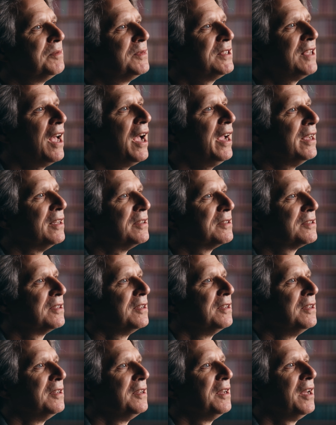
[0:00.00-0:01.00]
science,
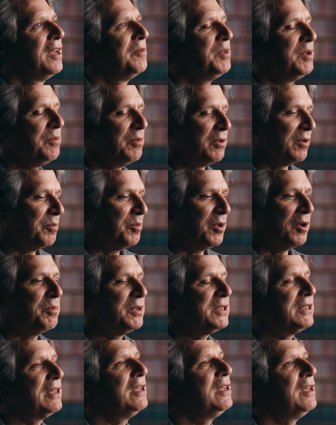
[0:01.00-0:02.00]
and people are
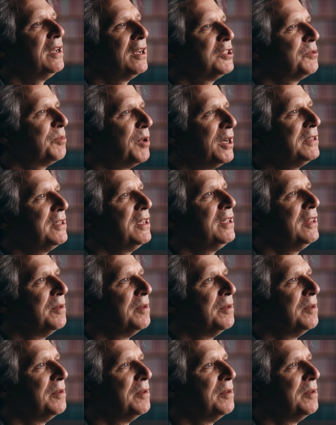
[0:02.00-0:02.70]
purposely expressing